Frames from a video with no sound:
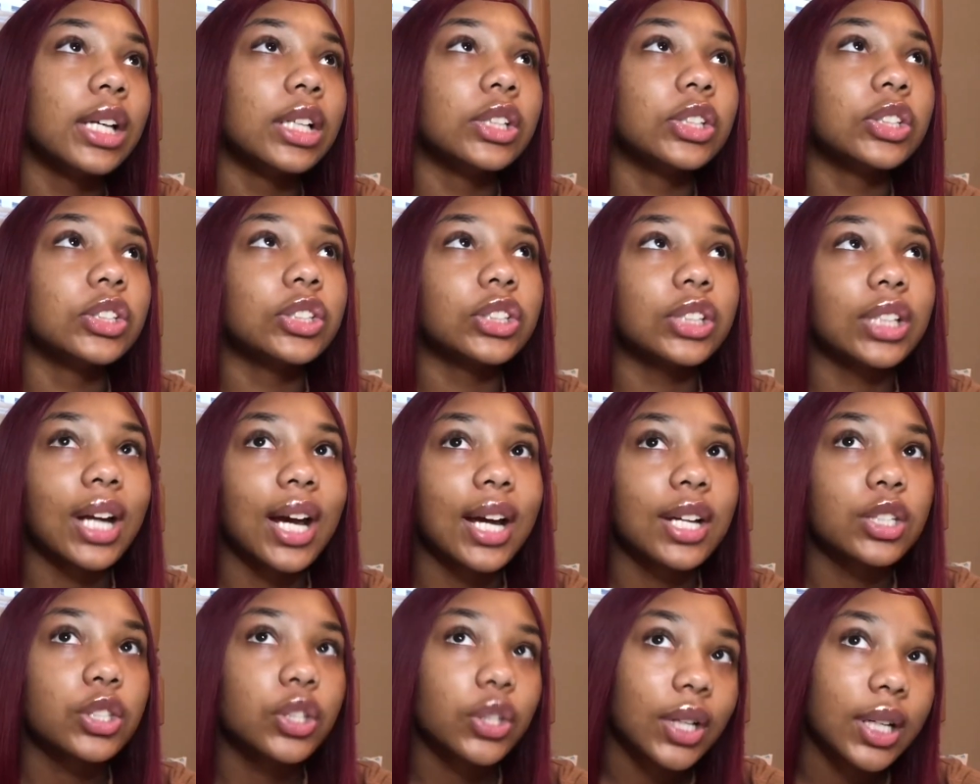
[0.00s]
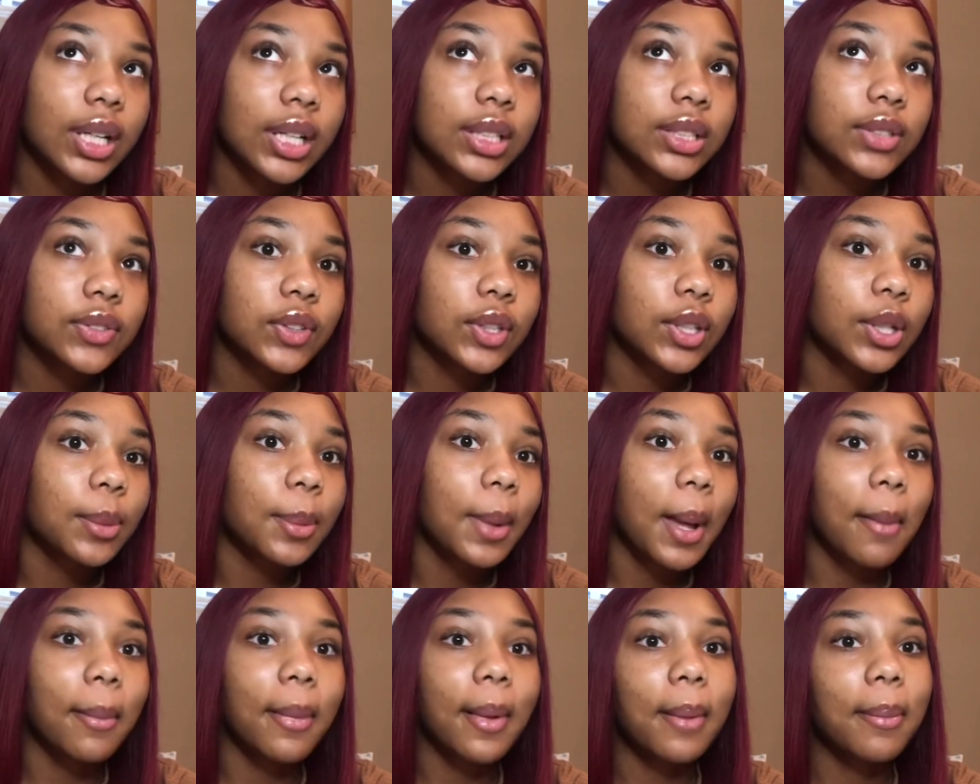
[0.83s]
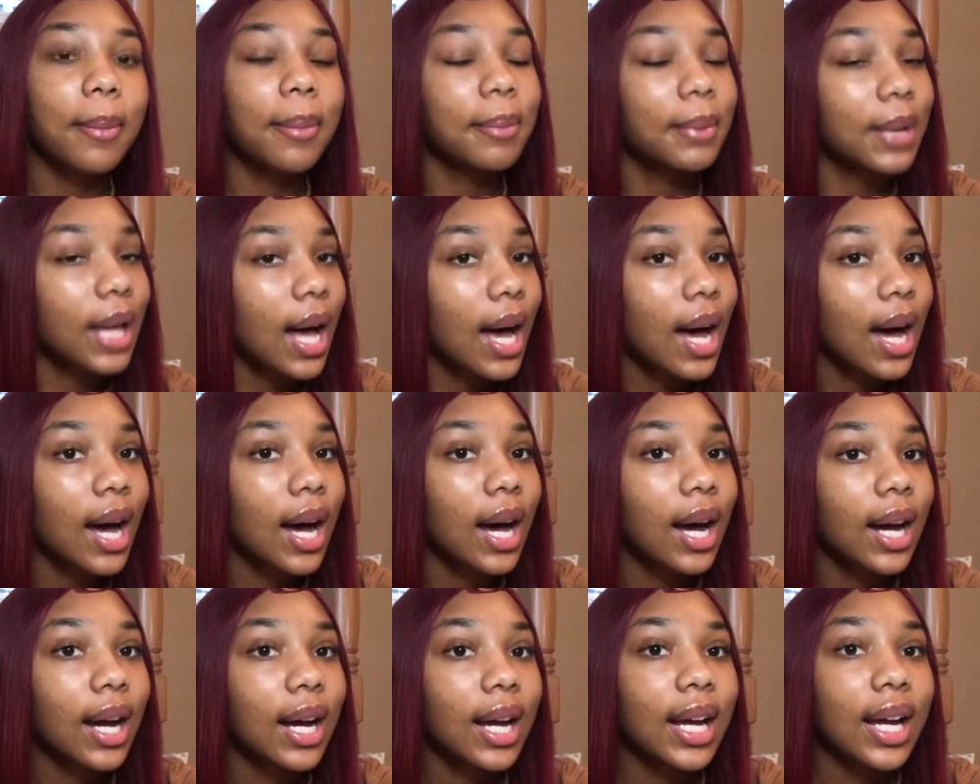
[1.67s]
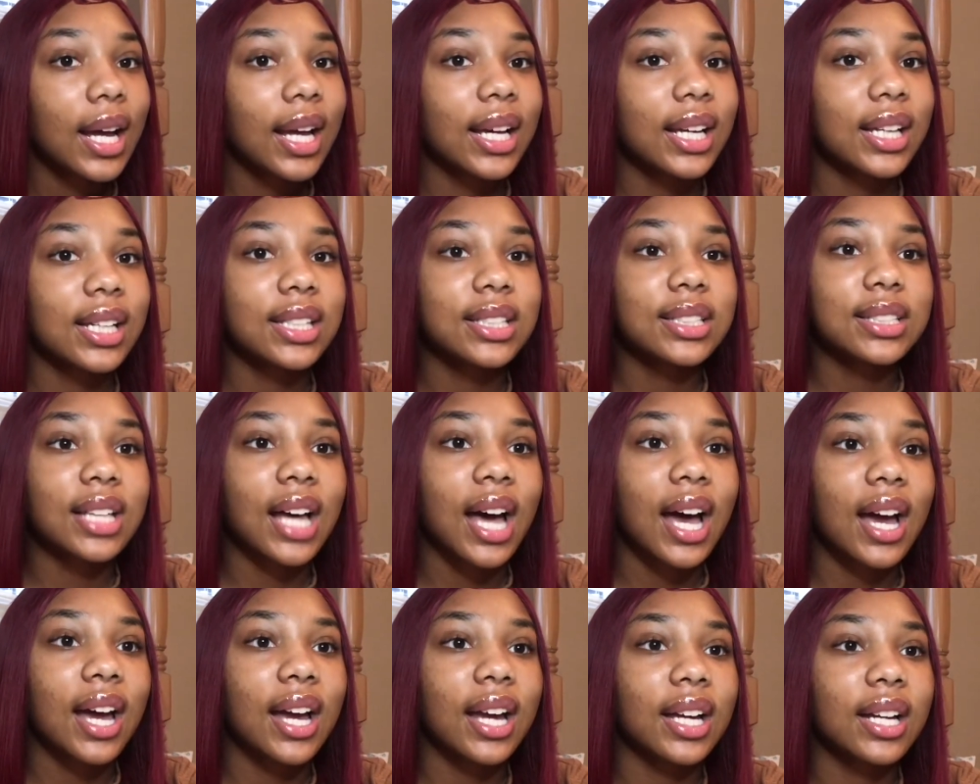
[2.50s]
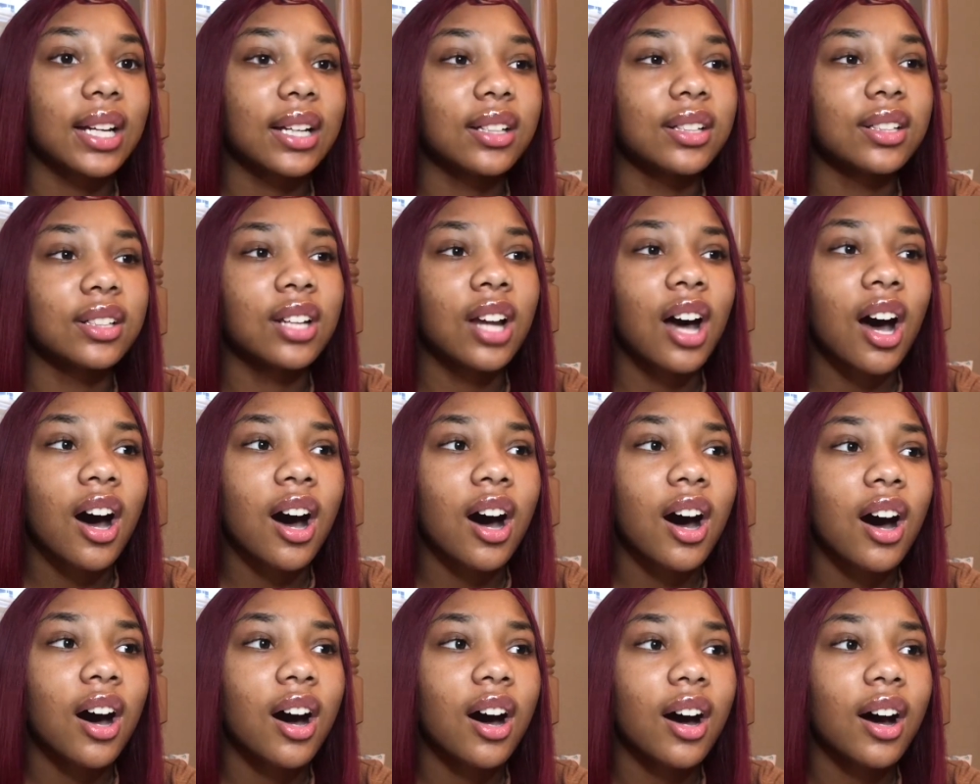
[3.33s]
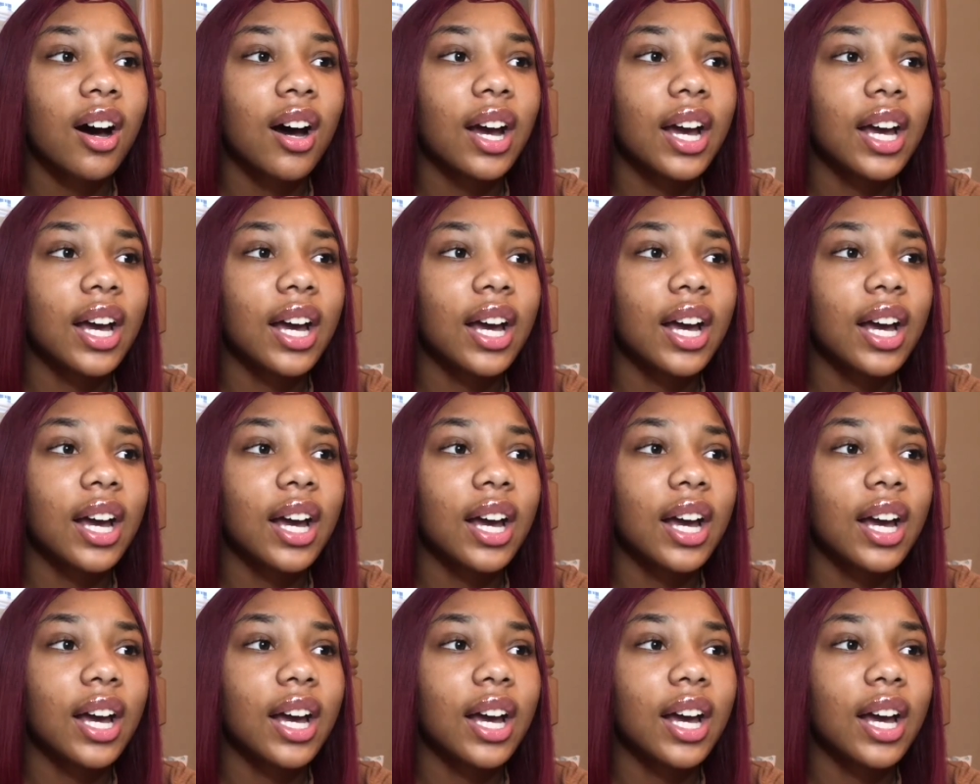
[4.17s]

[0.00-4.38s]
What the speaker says: should I transfer, blah blah blah blah, and he's like, nah.